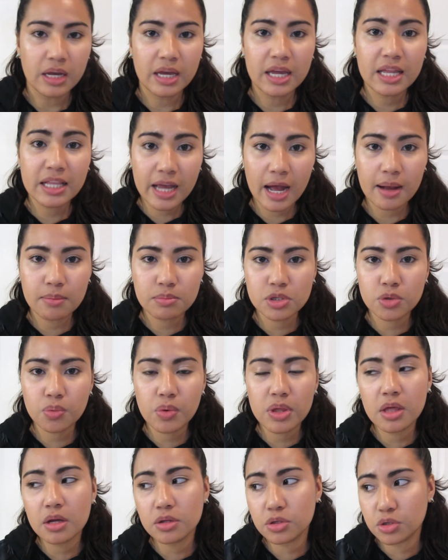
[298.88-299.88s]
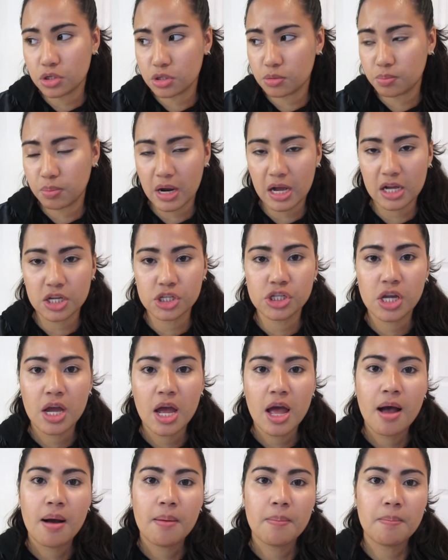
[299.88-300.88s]
it comes with a toothbrush.
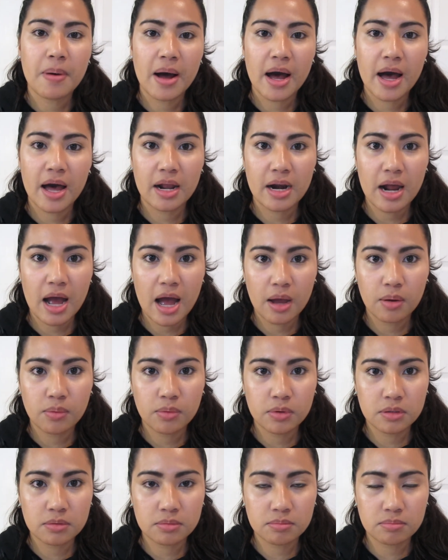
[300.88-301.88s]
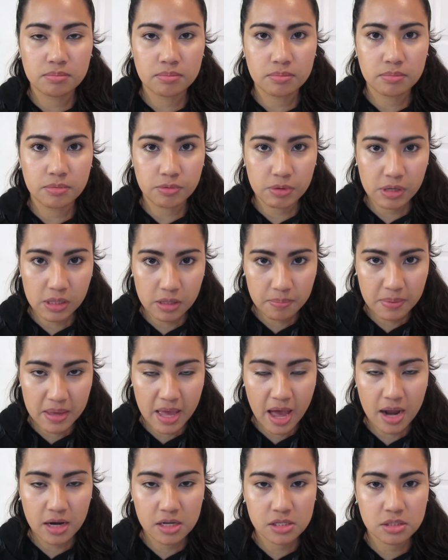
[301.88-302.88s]
but I would really be
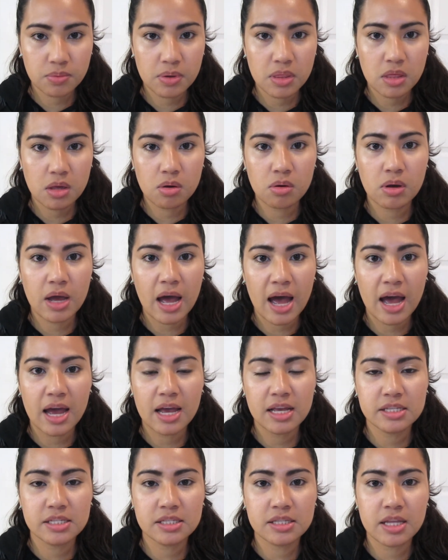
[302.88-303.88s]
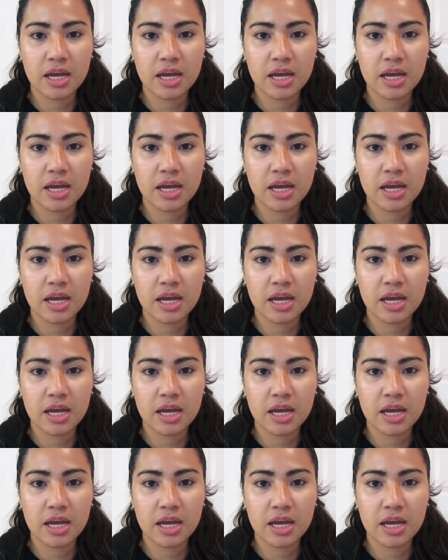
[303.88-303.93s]
honest with you guys